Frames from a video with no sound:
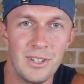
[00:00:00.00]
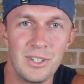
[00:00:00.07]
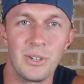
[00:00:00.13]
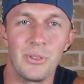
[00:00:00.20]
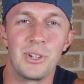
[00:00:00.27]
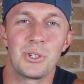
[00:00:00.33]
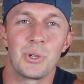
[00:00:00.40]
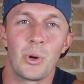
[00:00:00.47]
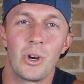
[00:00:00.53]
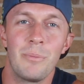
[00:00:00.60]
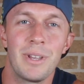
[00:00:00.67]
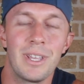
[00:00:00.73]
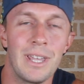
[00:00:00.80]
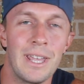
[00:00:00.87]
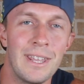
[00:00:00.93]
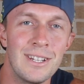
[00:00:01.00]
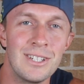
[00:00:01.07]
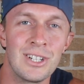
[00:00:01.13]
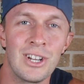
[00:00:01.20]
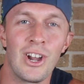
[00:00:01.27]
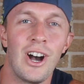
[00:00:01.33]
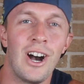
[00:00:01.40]
So the story
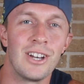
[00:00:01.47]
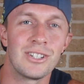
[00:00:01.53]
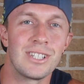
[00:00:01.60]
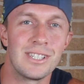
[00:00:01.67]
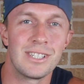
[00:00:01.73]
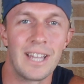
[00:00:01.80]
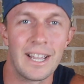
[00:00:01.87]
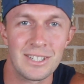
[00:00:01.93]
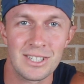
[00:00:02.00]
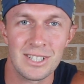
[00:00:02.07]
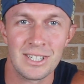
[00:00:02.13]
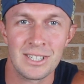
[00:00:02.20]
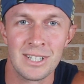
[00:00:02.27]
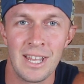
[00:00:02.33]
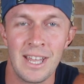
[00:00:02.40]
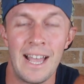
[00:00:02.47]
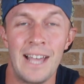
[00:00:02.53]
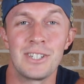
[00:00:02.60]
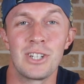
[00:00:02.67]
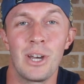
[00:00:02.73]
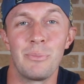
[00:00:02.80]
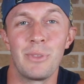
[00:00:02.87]
begins in Austin, Texas
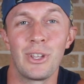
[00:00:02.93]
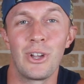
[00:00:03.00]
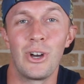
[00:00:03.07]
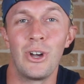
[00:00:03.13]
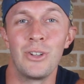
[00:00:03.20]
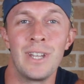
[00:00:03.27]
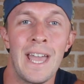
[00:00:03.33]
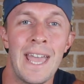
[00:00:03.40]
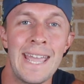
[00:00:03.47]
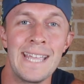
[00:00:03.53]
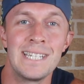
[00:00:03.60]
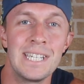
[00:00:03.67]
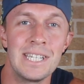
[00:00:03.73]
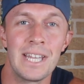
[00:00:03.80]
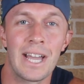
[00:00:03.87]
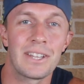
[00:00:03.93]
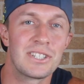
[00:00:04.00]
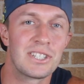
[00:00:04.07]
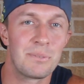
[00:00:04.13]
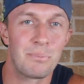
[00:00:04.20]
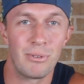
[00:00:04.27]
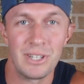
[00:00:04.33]
at something called the A T X
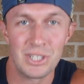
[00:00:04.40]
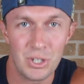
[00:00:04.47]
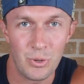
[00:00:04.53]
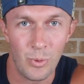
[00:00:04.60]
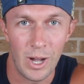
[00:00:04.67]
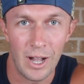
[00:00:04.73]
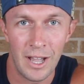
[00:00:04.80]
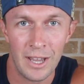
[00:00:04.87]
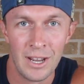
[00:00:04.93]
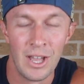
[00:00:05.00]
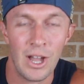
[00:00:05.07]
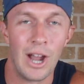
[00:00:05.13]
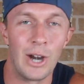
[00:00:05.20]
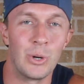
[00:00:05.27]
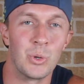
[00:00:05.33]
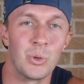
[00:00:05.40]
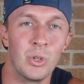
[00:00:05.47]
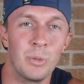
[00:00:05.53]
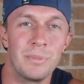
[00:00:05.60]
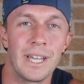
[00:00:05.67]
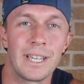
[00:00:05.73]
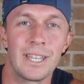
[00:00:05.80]
Sprint Squad, a
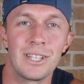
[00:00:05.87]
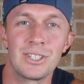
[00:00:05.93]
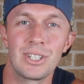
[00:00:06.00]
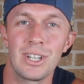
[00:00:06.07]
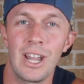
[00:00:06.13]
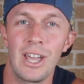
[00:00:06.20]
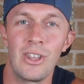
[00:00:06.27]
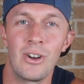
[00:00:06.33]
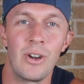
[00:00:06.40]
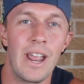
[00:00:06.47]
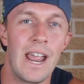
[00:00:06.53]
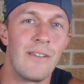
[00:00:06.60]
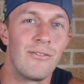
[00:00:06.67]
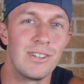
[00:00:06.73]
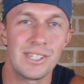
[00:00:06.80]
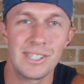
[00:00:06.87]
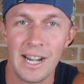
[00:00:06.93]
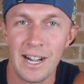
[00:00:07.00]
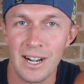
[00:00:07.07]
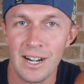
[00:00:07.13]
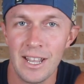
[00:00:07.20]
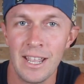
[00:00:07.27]
group that gets together every
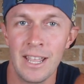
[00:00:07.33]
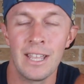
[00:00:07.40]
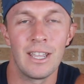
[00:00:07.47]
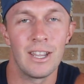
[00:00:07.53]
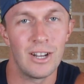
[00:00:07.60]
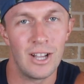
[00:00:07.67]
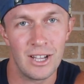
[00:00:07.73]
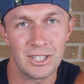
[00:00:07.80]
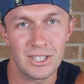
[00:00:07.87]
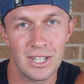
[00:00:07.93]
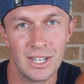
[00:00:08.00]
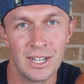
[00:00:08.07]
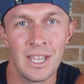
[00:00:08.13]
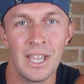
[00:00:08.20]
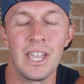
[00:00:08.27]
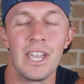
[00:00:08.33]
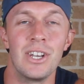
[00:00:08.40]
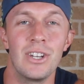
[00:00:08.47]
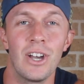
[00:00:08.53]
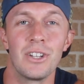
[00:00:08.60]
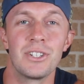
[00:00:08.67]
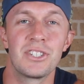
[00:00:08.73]
Saturday in Austin and
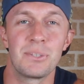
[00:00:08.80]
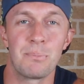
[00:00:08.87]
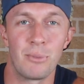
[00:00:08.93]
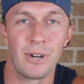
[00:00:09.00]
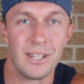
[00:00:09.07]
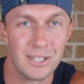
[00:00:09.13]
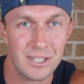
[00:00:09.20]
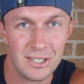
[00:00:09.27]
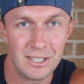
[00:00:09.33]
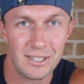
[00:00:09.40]
does sprints.